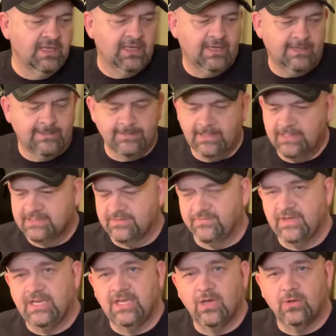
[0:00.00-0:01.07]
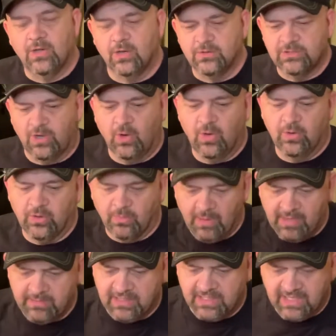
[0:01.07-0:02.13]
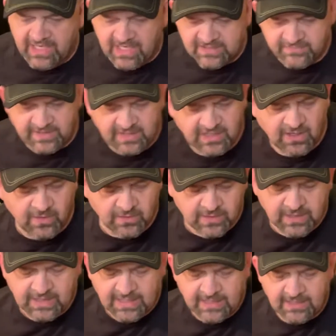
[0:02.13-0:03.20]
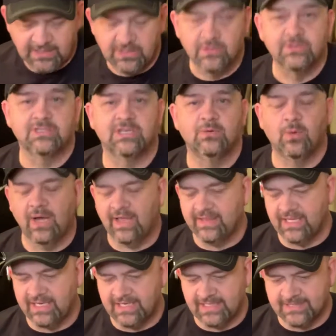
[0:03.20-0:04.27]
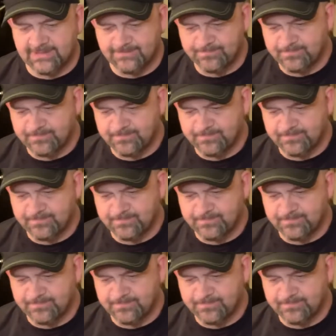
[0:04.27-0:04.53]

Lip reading: As the video goes on, or maybe in the next video, you'll see why that is.